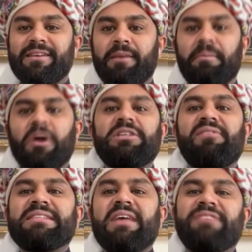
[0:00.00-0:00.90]
Most of
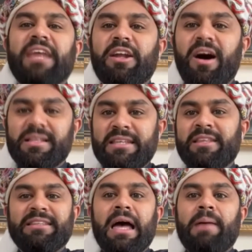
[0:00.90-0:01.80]
us have dead hearts in
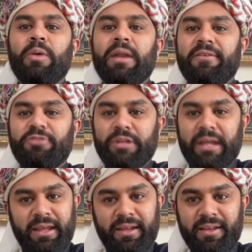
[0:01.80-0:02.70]
the time we live
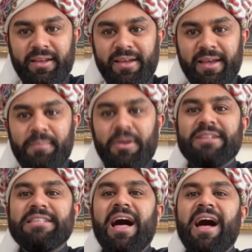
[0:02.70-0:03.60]
today
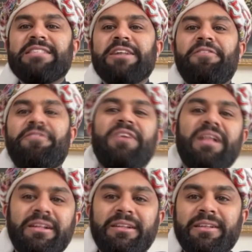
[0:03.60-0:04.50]
because the hearts are
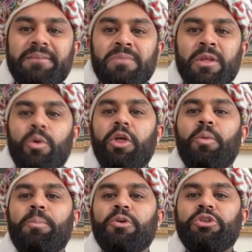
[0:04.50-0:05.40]
full with
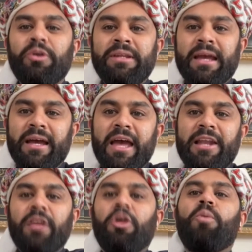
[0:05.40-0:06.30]
hubbu dunya,
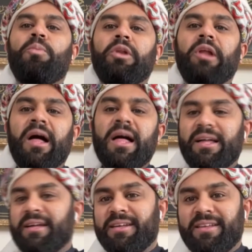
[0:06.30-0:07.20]
not hubbullah.
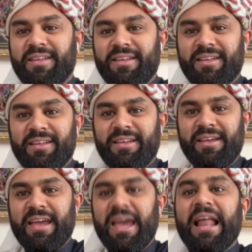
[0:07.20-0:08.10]

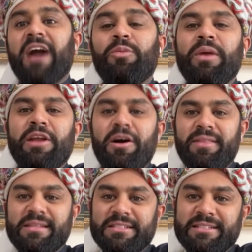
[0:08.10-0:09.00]
How do we know
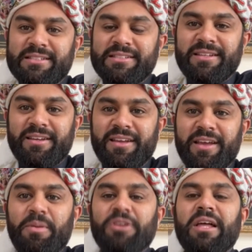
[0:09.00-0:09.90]
this?
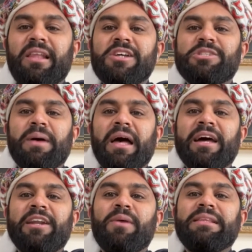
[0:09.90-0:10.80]
Because Allah
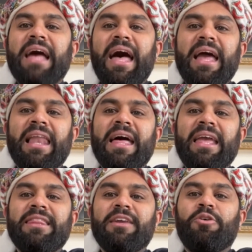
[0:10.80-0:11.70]
subhanahu wa ta'ala
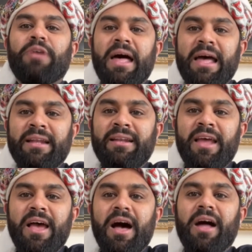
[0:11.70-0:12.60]
in the Quran,
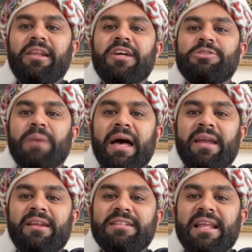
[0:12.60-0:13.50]
Allah
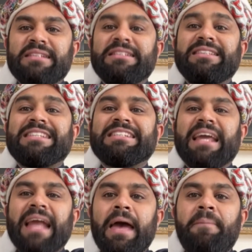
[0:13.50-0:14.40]
subhanahu wa ta'ala
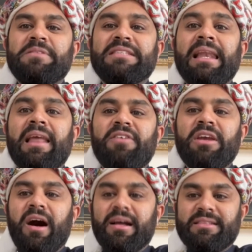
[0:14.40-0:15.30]
describes the living
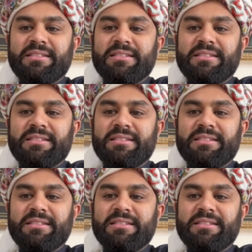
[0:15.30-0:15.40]
heart.